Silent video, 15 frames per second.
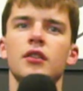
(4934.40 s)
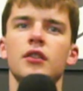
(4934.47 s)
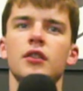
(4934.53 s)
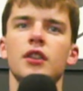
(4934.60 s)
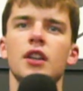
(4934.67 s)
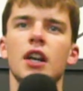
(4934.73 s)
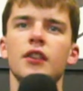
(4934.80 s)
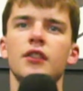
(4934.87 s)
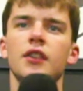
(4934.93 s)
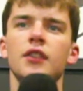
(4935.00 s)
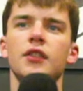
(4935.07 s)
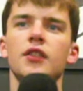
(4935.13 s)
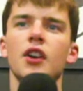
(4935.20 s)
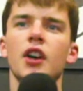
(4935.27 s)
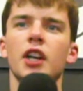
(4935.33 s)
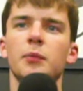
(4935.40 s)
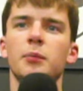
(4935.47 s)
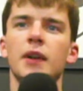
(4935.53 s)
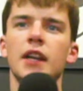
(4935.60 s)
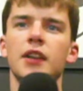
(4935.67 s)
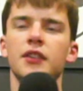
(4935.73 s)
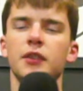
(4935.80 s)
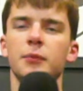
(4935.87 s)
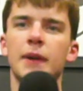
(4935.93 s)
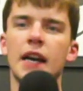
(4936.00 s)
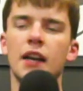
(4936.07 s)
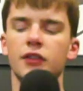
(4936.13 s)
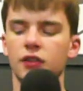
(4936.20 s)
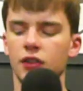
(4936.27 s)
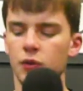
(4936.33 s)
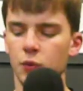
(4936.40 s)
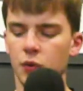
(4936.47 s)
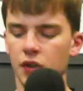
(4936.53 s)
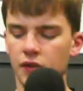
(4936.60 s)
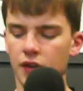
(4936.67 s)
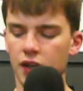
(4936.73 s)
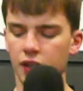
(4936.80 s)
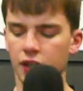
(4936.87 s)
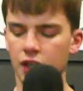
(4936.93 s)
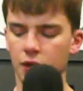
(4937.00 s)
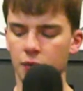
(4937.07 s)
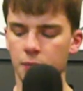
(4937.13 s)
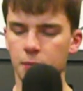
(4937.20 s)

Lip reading: Cuts inside, plays it back to Gavardio.